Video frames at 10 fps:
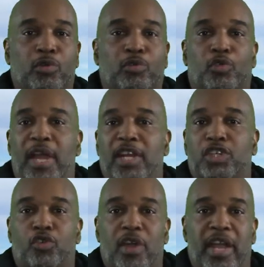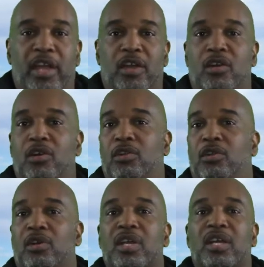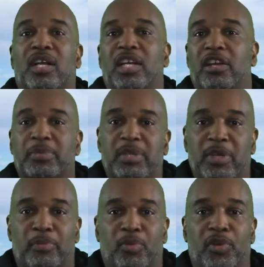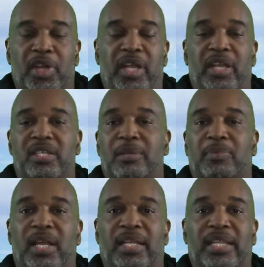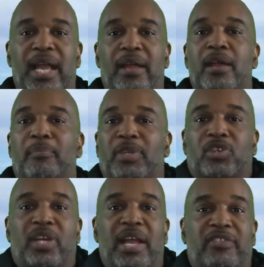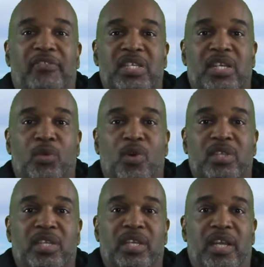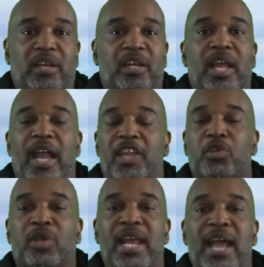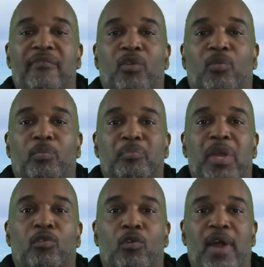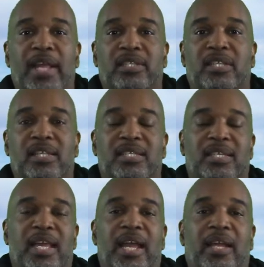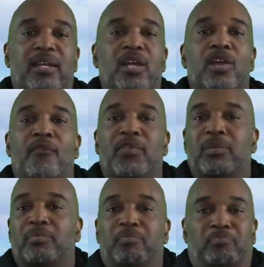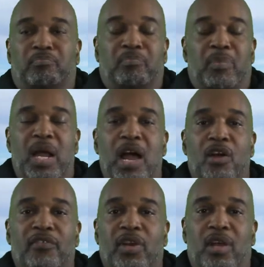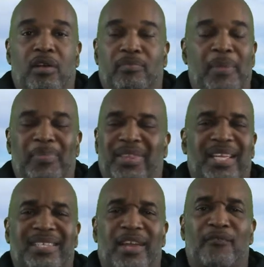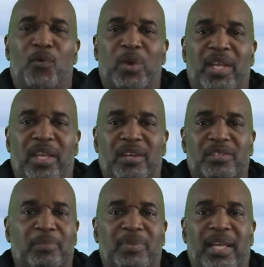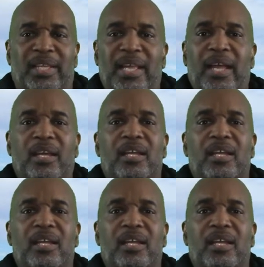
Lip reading: create a trail or clear up some debris, something like that. But you only have to visit it once a year and you can have the mineral rights to this land for however long. I think it's like 40 years, something like that.